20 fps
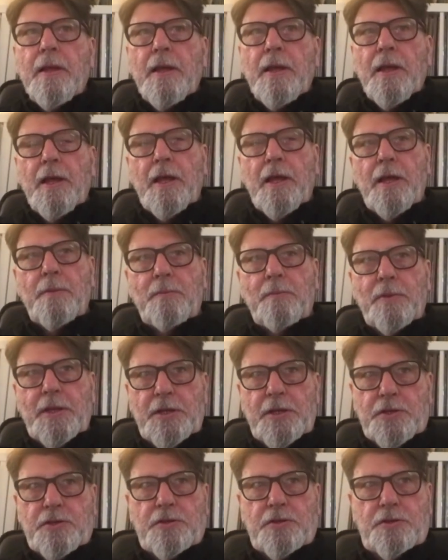it.
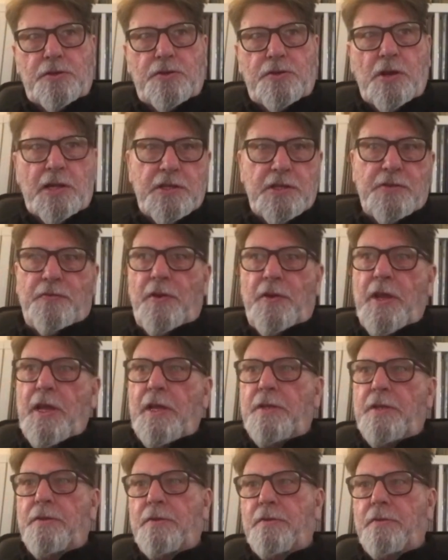He
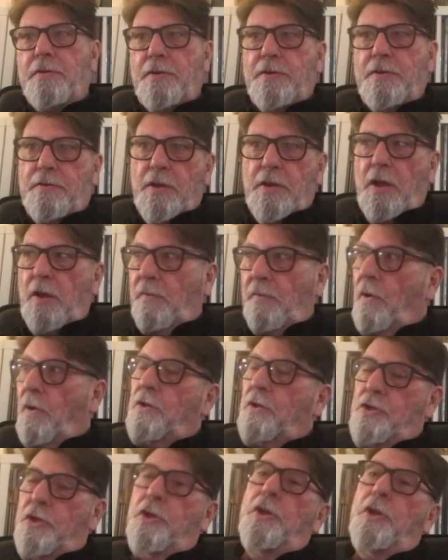transferred
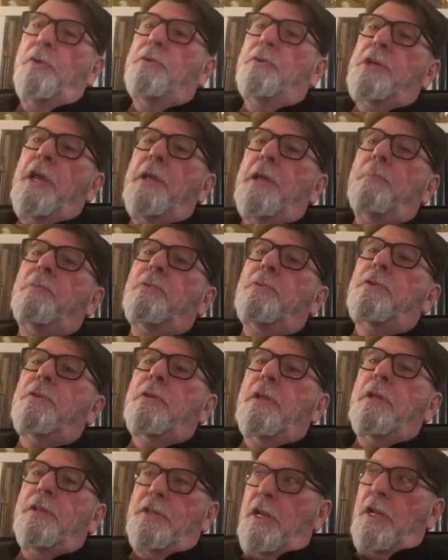onto new tapes,
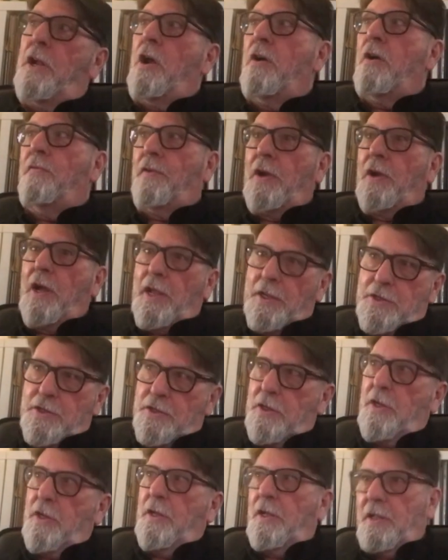did it overnight,
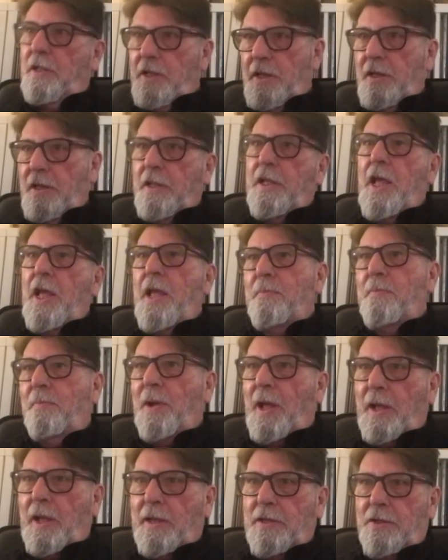came
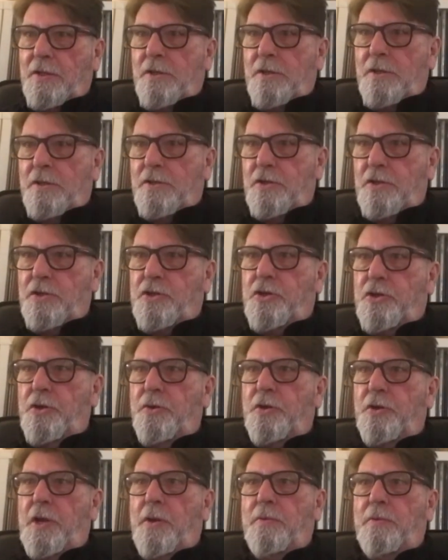back to the
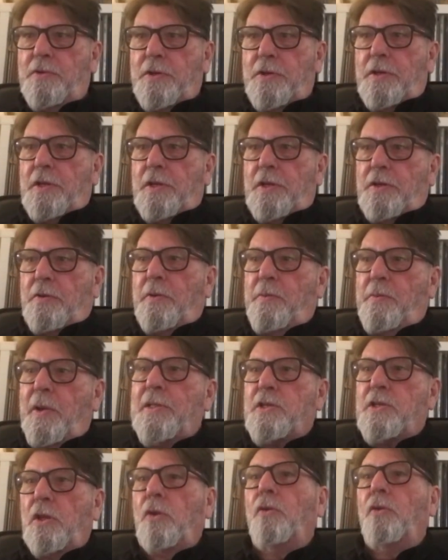studio. He
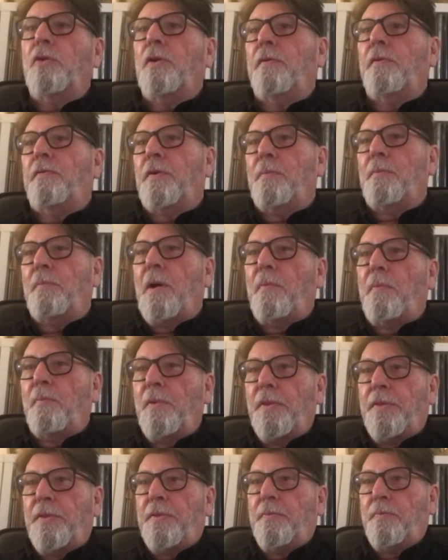went to London from
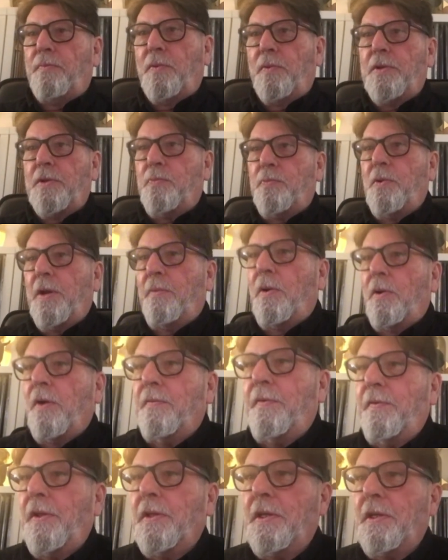Monmouth, where
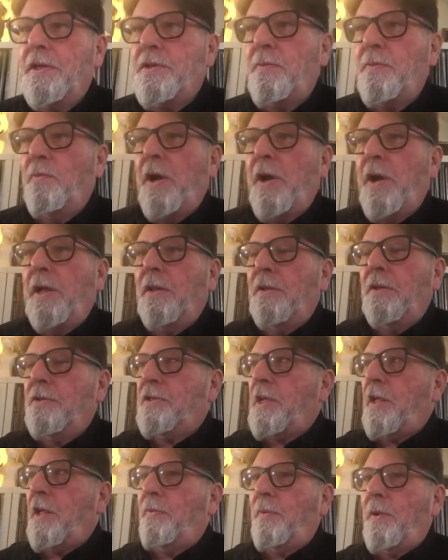Rockfield is, in Wales,
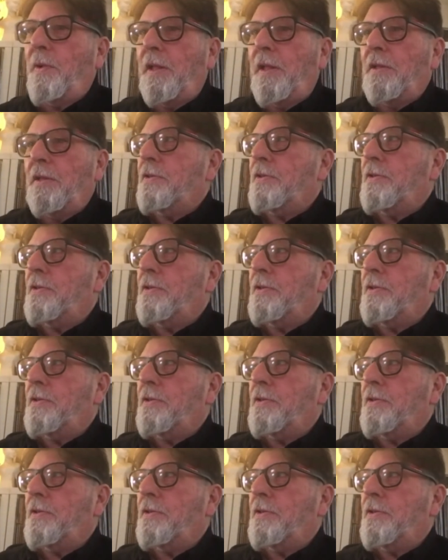South Wales,